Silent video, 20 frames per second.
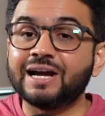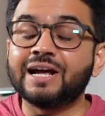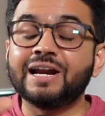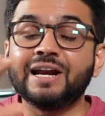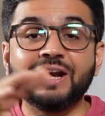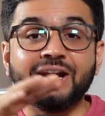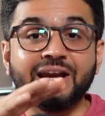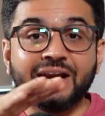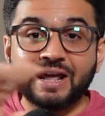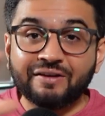
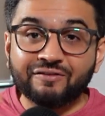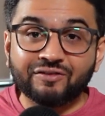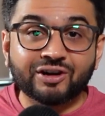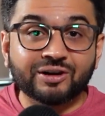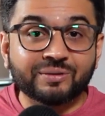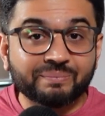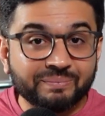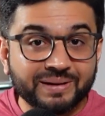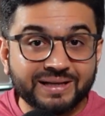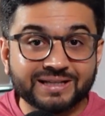Never
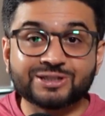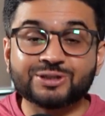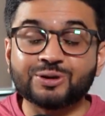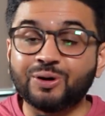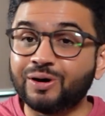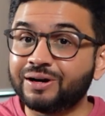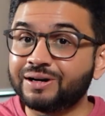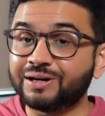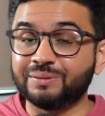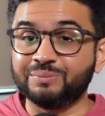miss
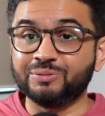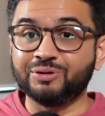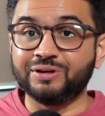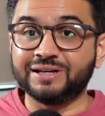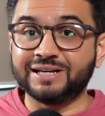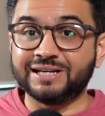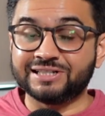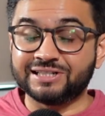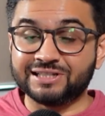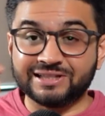on
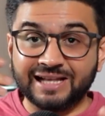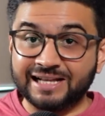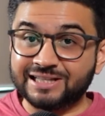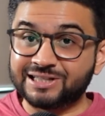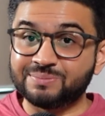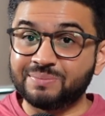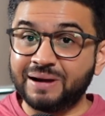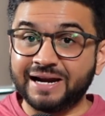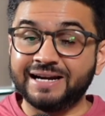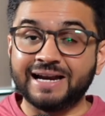communication. That's
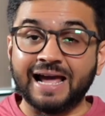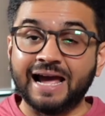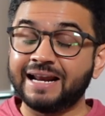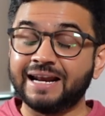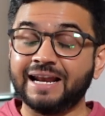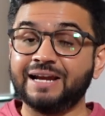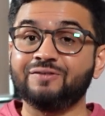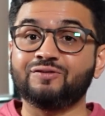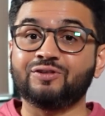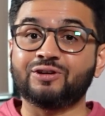my
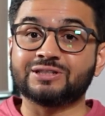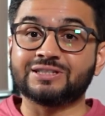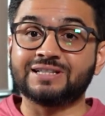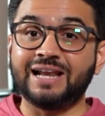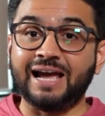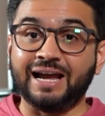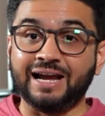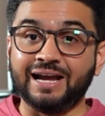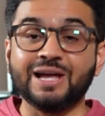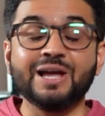tagline for
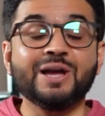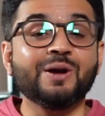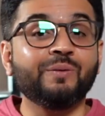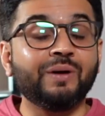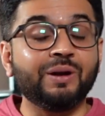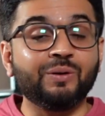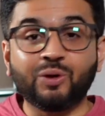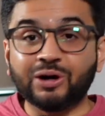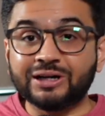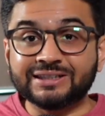Slack. Well,
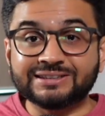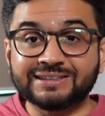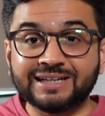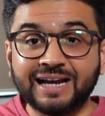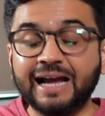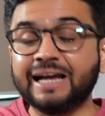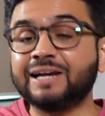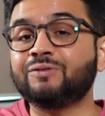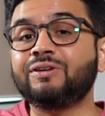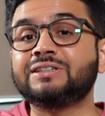what is
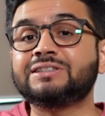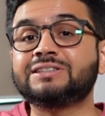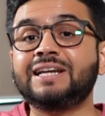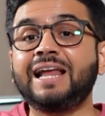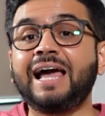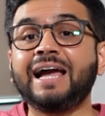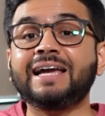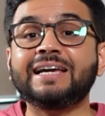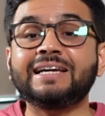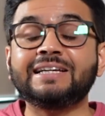Slack? Well,
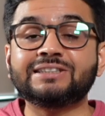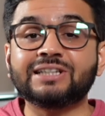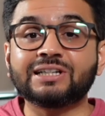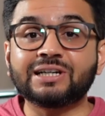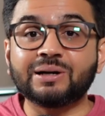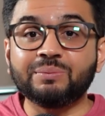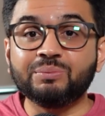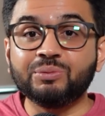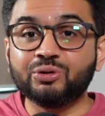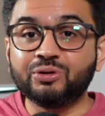Slack is a
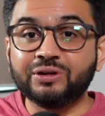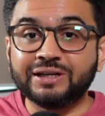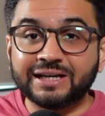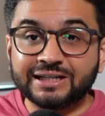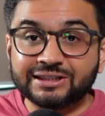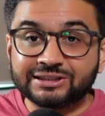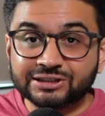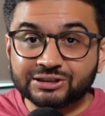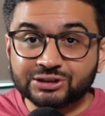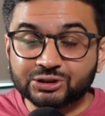
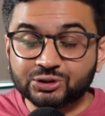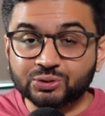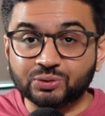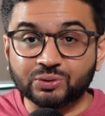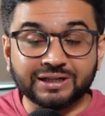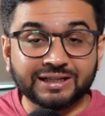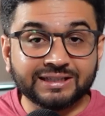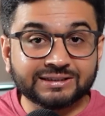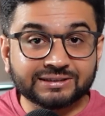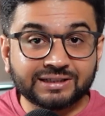communications tool.
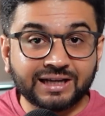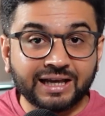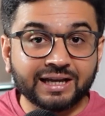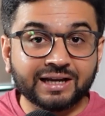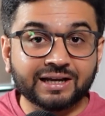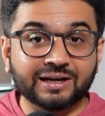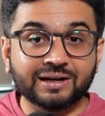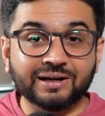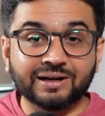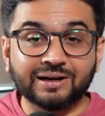It's like,
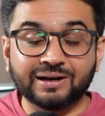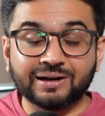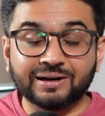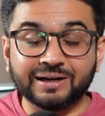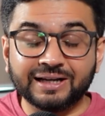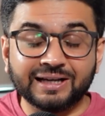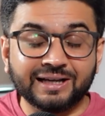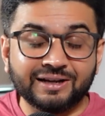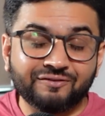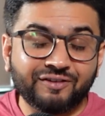
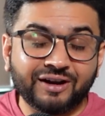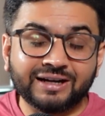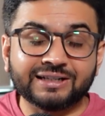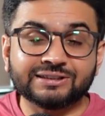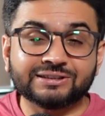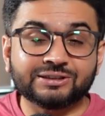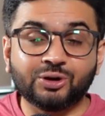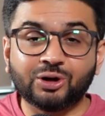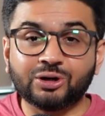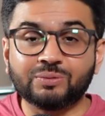in fact,
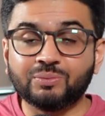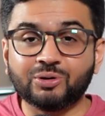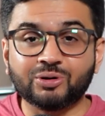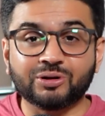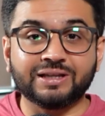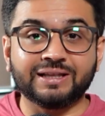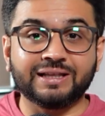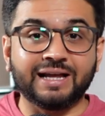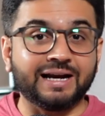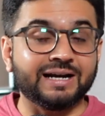it's a lot more
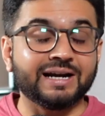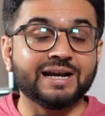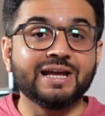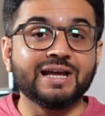than that.